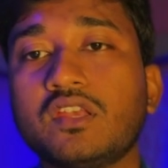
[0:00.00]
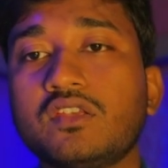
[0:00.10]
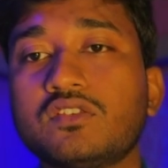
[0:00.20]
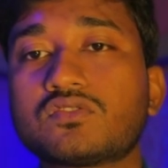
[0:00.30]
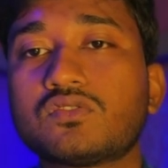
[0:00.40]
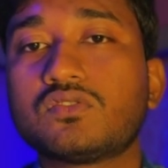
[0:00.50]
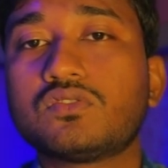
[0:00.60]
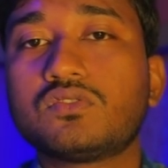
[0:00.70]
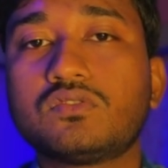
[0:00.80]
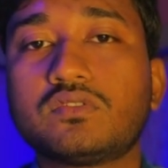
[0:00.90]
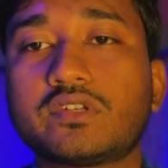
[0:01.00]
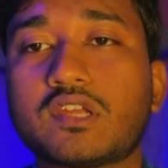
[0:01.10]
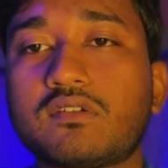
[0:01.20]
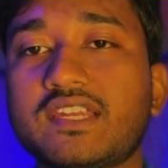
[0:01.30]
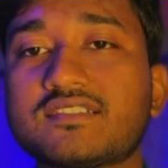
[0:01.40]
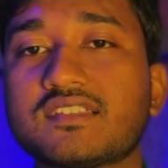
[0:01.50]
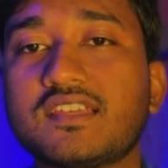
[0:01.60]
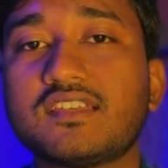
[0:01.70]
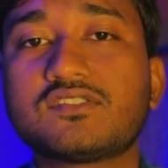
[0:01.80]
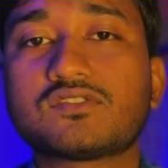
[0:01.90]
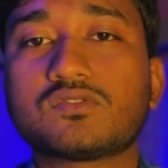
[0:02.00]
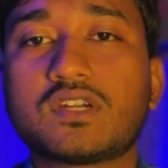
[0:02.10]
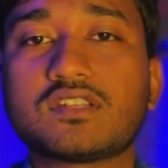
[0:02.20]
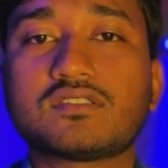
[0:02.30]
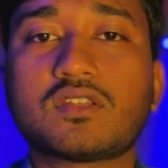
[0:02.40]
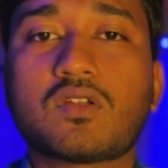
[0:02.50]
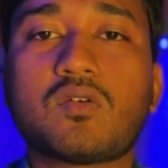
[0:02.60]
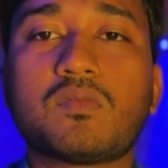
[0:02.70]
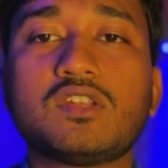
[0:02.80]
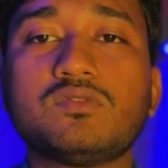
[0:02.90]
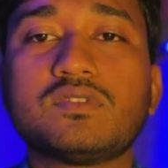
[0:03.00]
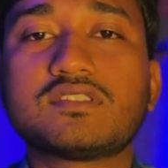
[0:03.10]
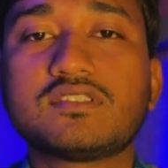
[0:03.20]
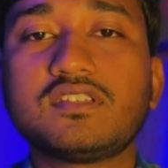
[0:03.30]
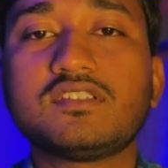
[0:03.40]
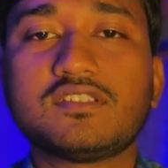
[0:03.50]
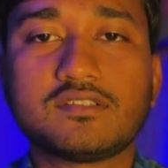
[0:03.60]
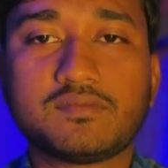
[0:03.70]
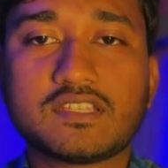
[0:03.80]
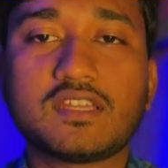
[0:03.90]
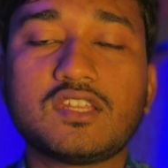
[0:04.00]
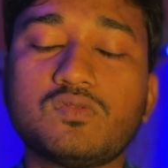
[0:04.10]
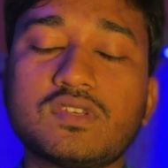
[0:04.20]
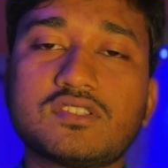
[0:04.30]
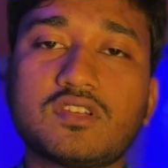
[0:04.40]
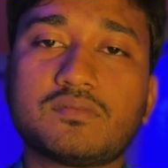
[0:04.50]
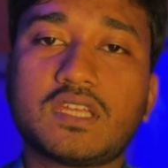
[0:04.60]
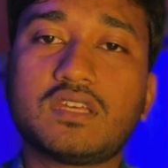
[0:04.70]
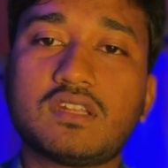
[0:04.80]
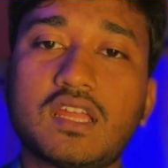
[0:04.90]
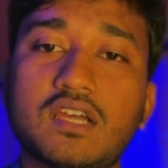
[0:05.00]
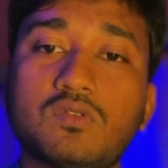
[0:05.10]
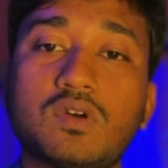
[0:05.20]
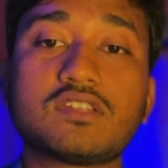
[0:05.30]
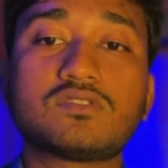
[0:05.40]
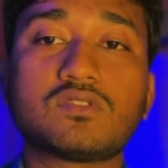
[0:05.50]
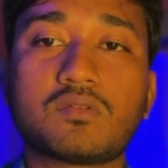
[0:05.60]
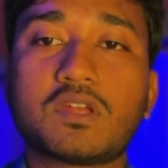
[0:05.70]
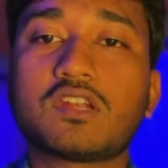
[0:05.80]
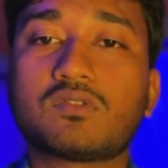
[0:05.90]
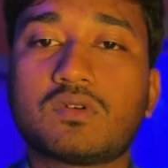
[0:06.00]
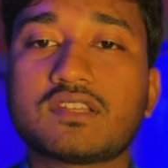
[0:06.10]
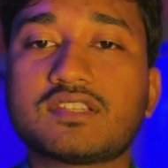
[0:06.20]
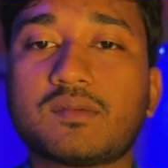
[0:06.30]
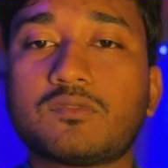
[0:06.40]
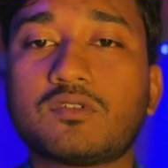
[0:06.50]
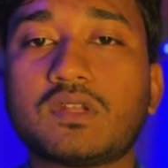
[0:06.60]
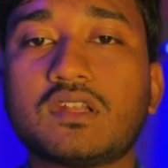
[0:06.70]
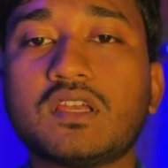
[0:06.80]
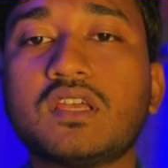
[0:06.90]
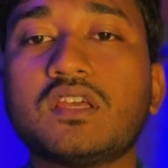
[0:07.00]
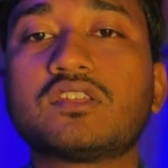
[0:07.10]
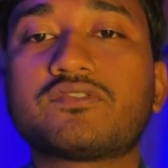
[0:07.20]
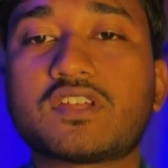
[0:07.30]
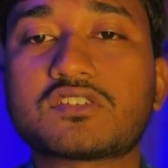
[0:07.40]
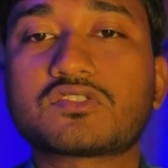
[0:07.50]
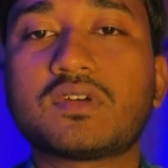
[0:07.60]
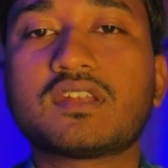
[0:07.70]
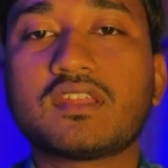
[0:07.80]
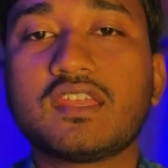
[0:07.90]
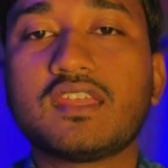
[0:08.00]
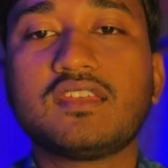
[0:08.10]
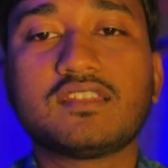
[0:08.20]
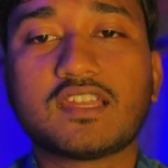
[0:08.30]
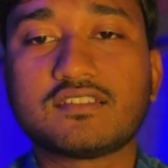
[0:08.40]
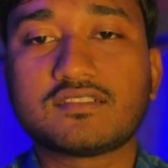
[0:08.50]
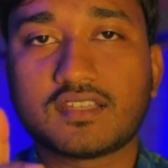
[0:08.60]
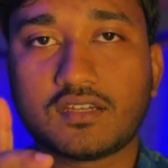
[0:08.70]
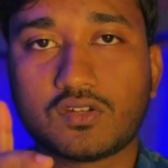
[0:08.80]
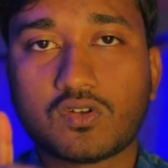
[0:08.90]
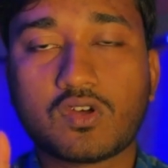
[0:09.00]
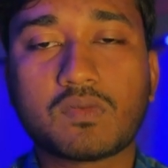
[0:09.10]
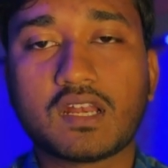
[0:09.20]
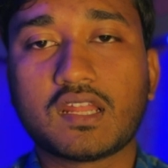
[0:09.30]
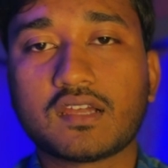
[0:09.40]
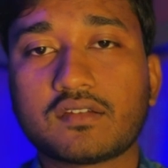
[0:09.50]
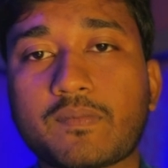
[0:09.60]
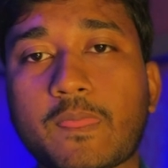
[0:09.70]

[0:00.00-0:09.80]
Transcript: So now let's guess what is the normal USG. This is basically USG of the lung, what is normal and what is abnormal. The first one, A, that is the normal lung.